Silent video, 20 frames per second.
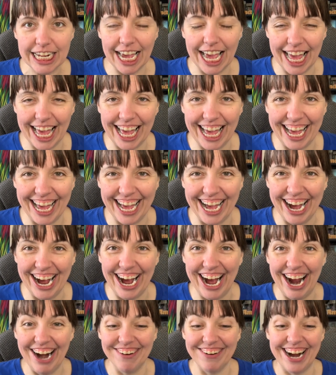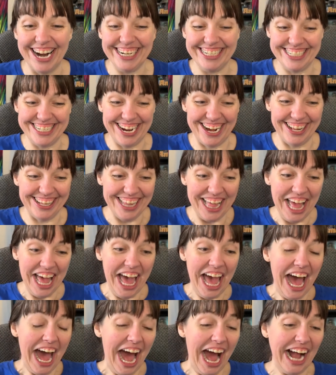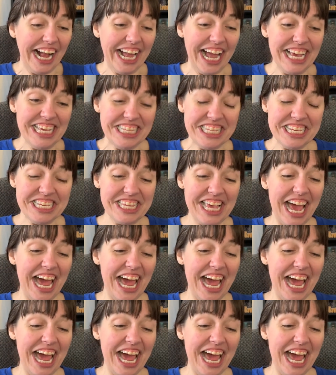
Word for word: All right, y'all. I guess this,